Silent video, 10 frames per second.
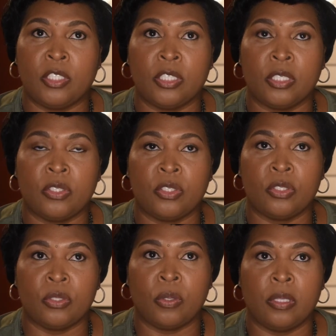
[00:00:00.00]
just
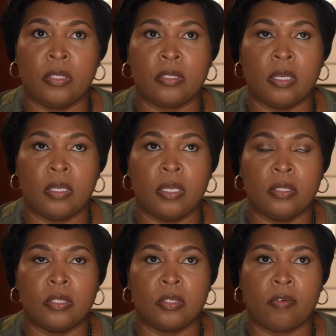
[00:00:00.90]
saw this on
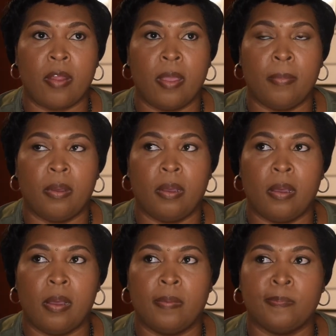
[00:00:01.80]
Instagram.
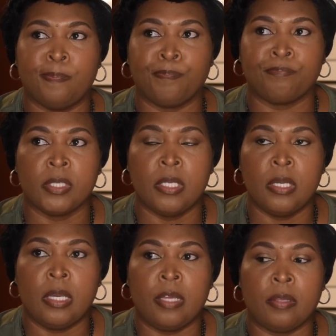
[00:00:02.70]

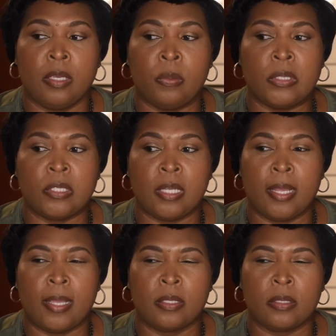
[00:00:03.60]
I think it was
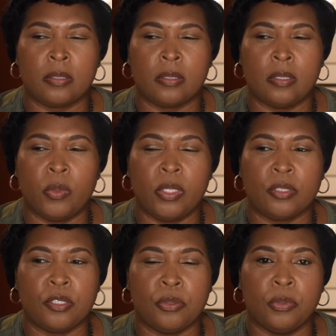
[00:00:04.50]
like a week or
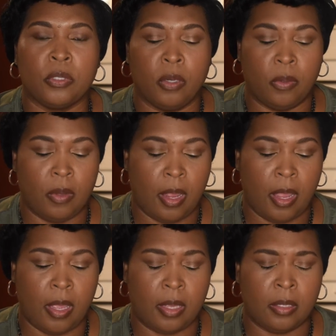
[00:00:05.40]
two ago,
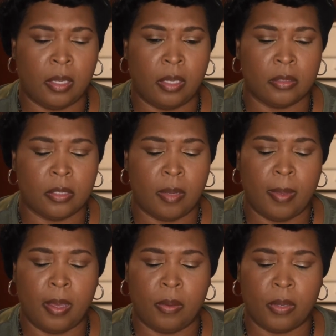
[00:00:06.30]
and
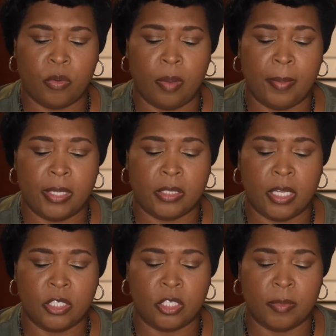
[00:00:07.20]
somehow it caught my
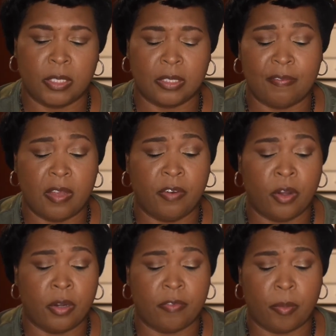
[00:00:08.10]
attention because I've never
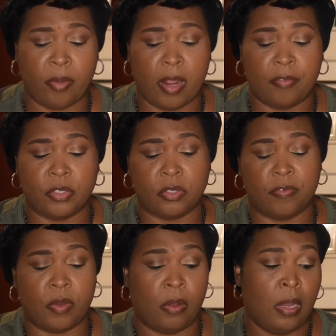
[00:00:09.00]
heard of the brand. First of
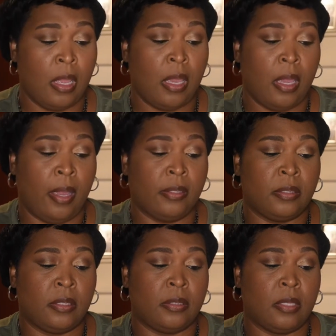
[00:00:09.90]
all, I
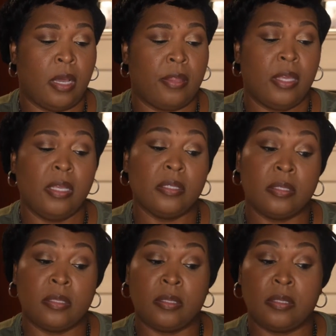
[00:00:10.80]
think it's
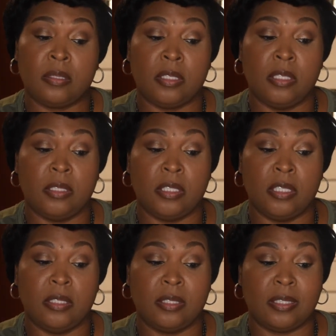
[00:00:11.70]

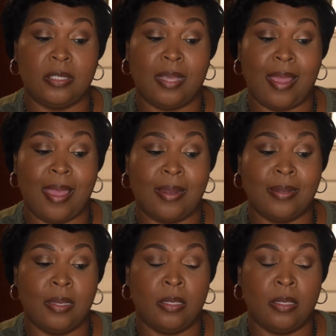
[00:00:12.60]
CTZN.